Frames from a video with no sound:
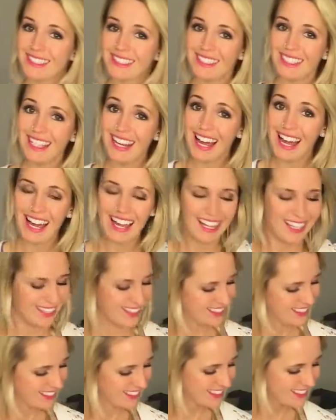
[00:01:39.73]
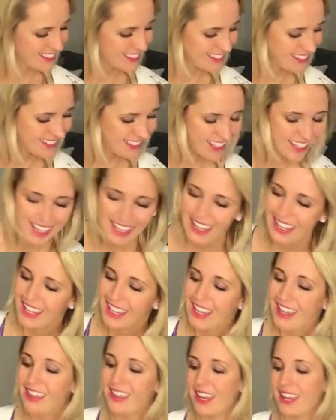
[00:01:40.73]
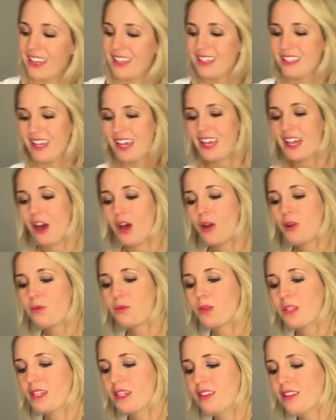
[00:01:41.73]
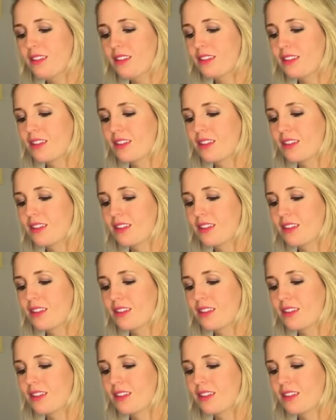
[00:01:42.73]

Ta-da! Then take our wreath